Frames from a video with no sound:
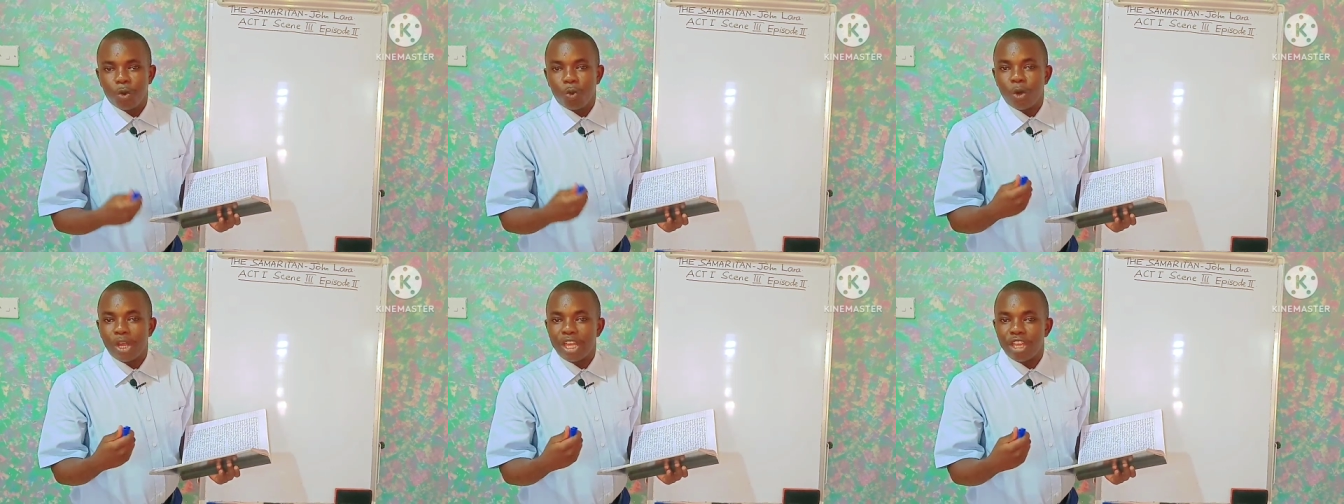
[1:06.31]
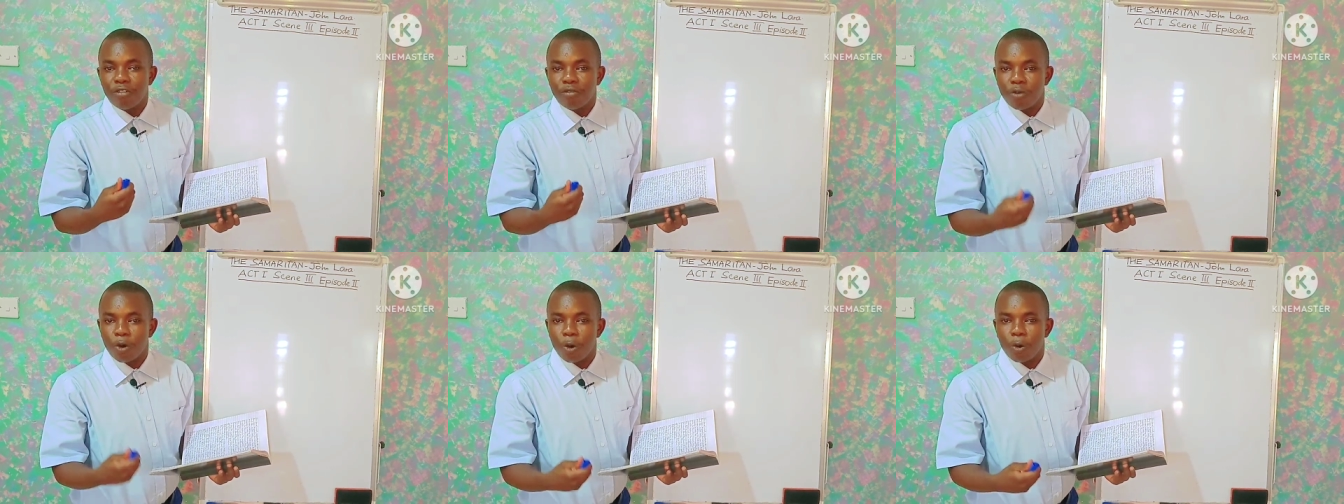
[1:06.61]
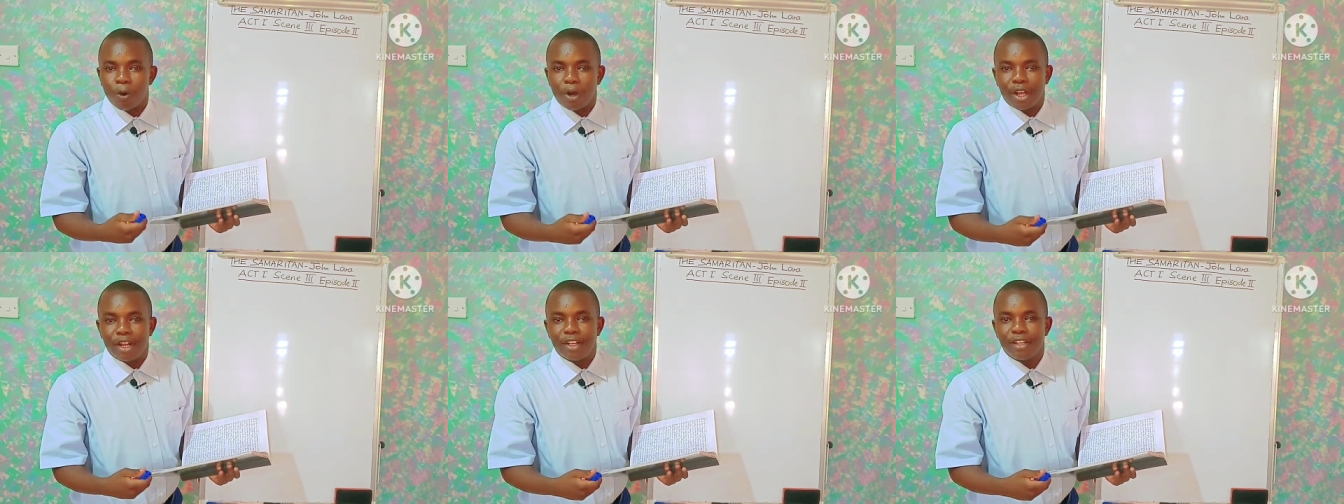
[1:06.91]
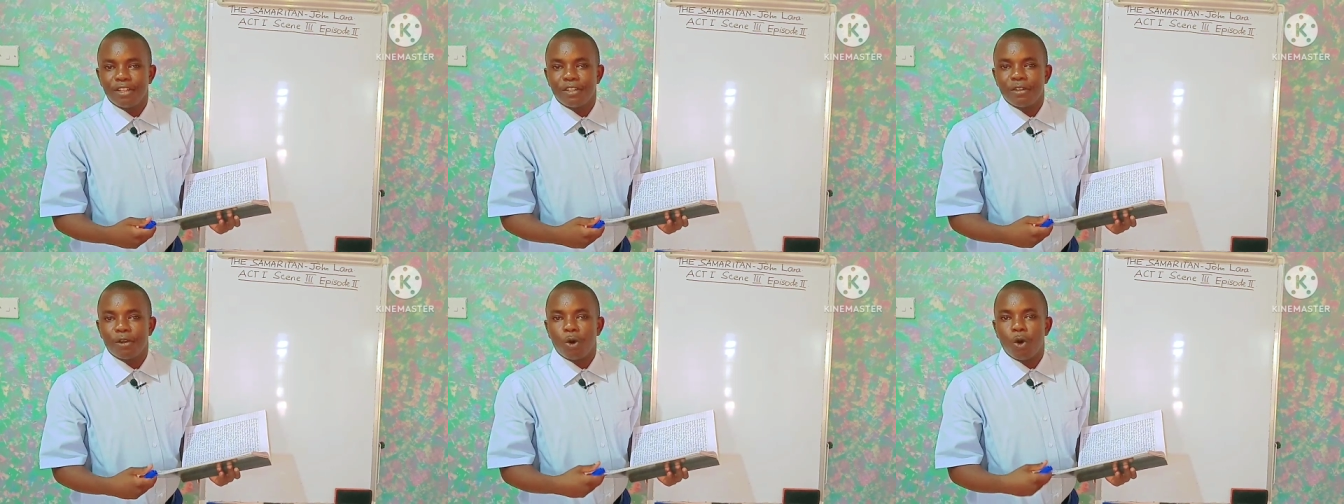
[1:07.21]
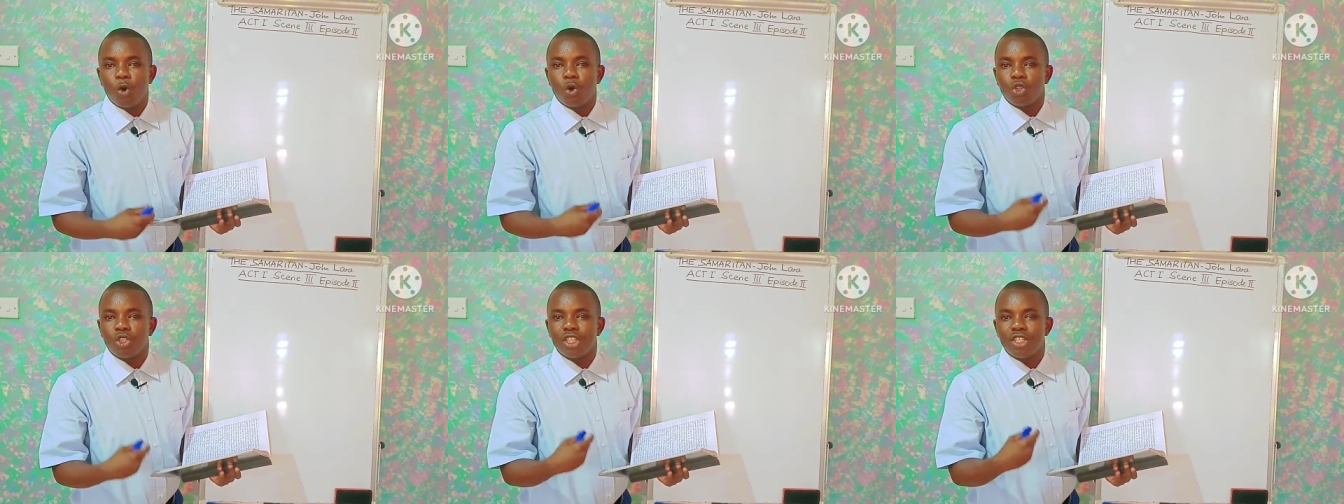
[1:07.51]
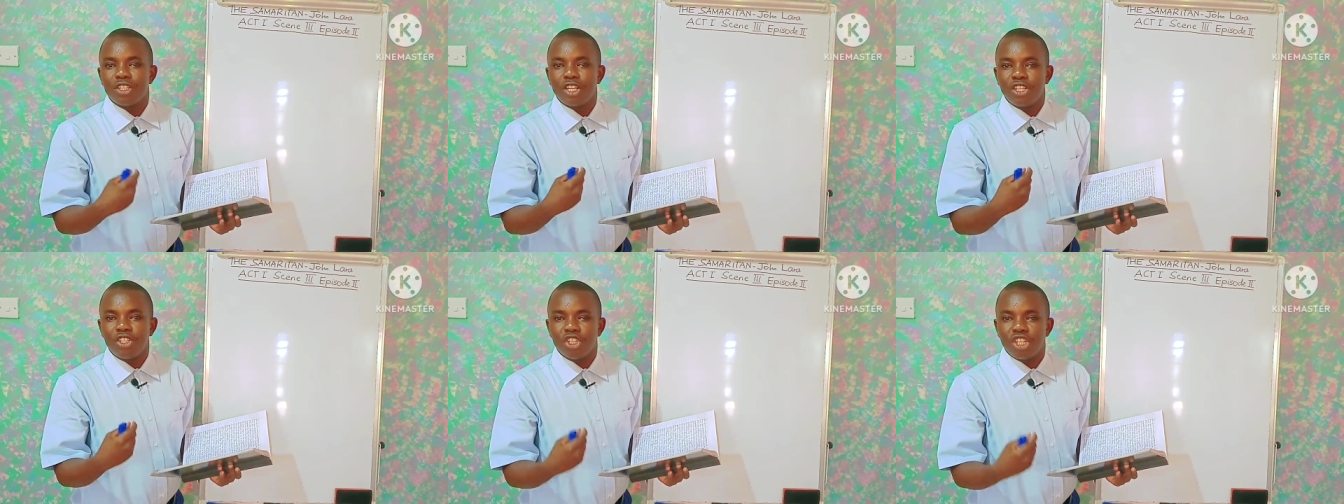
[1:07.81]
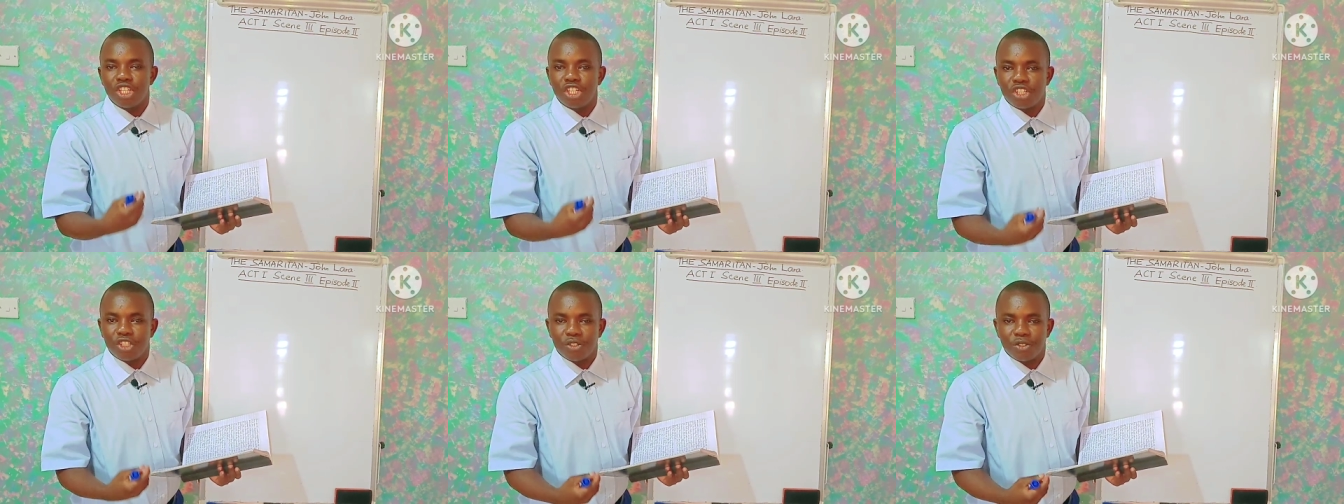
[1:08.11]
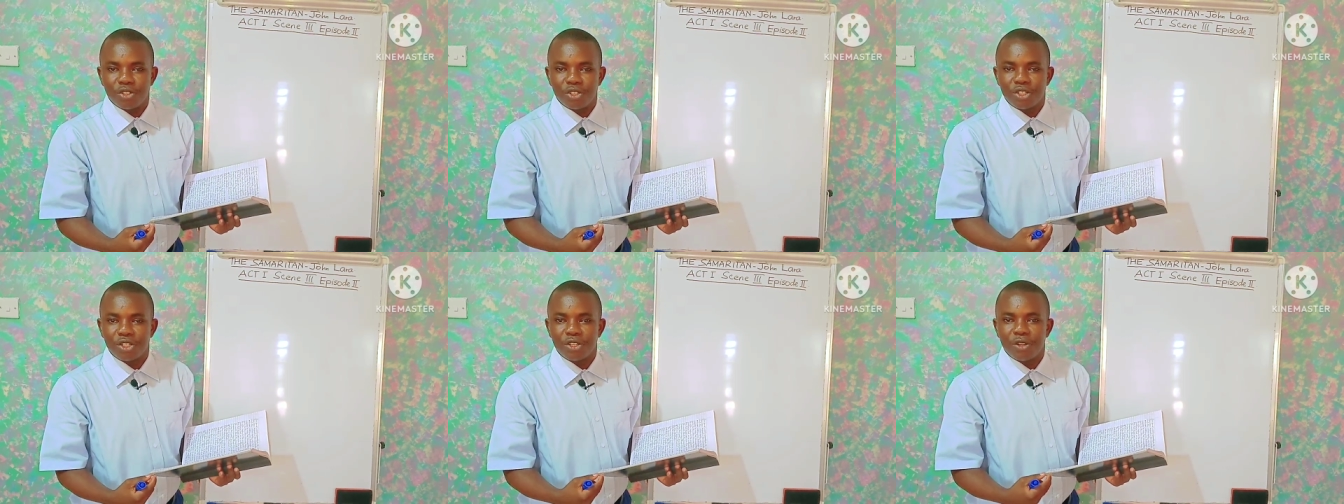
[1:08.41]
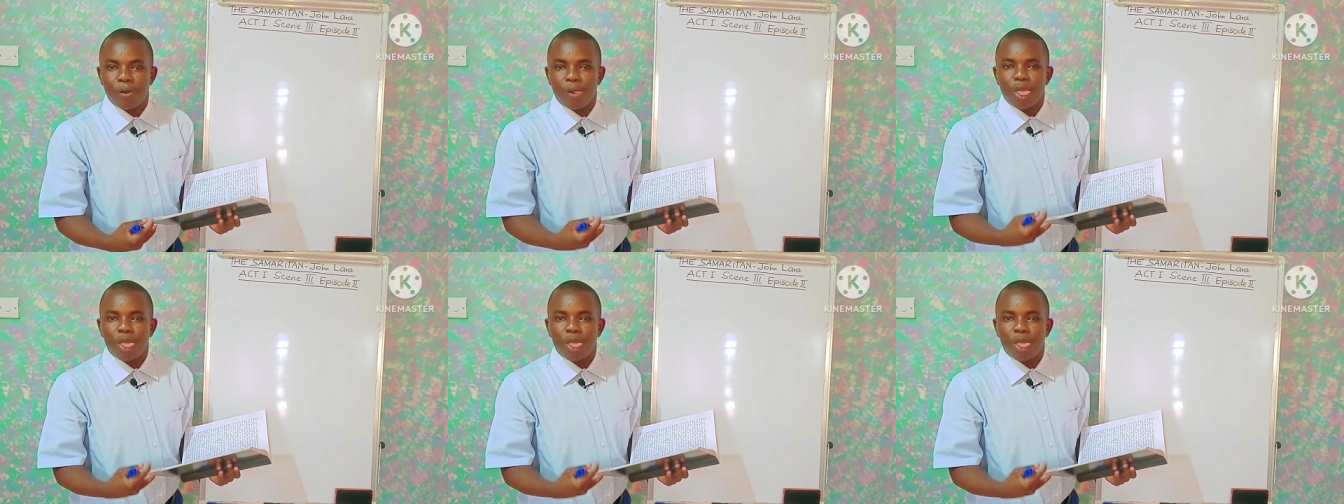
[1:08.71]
way forward or the suggestions